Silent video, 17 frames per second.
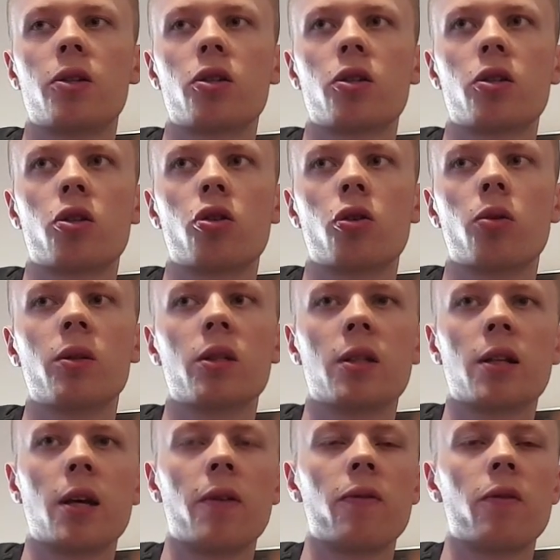Just a short one
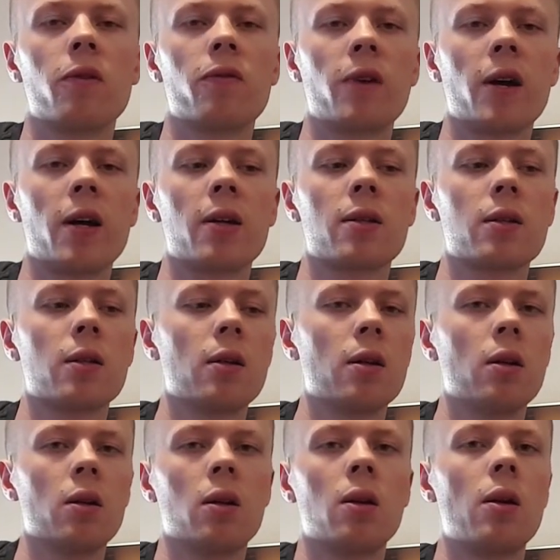today, a few facts
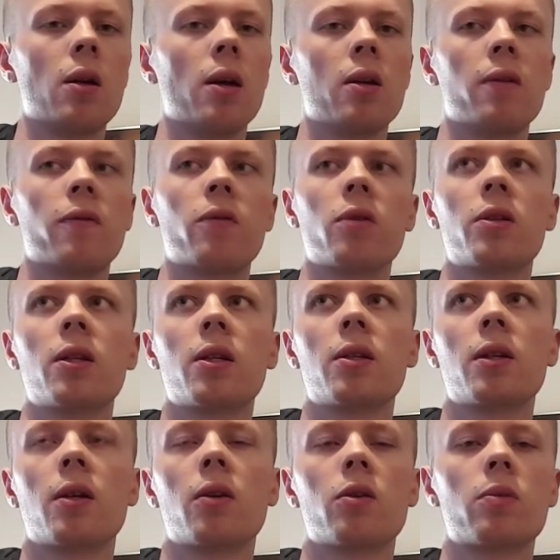and a few
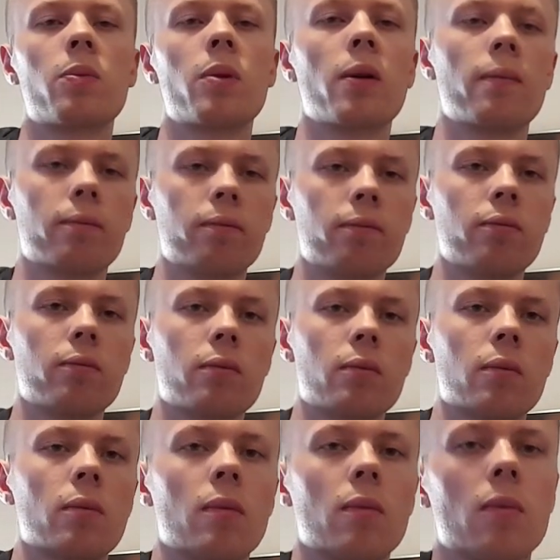details, but
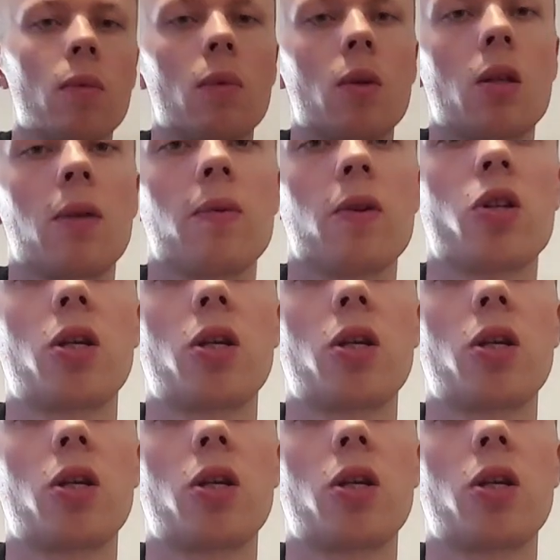give me a